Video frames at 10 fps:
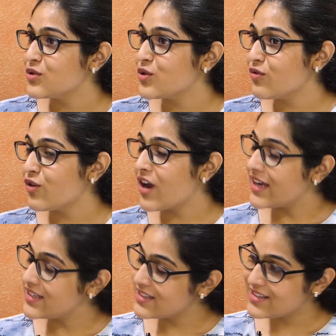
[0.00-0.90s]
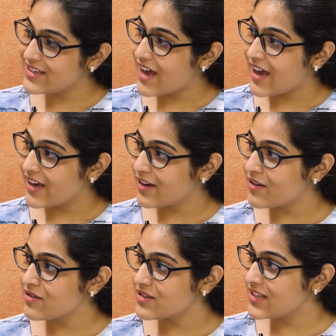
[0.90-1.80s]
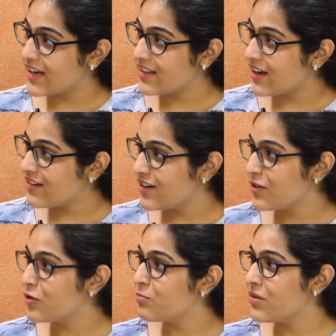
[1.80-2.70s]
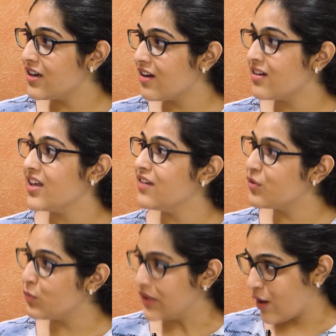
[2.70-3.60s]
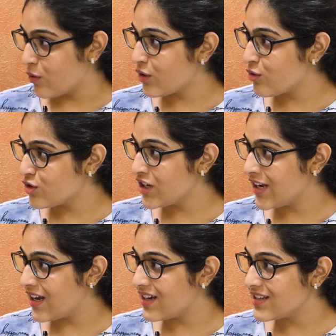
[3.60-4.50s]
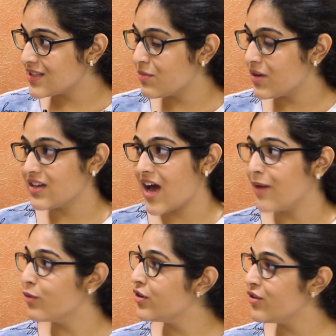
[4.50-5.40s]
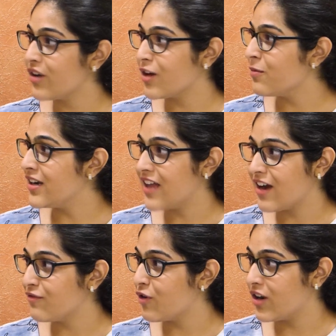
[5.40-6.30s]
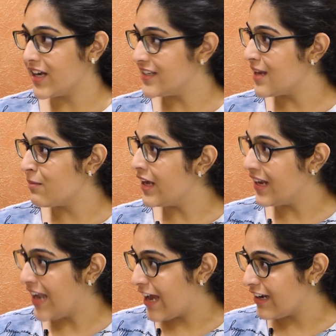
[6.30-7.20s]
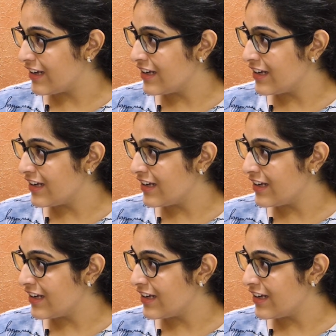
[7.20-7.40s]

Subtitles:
So for ICSE, I said that it could be done even without a coaching class, but I wouldn't recommend that for an exam like CLAT.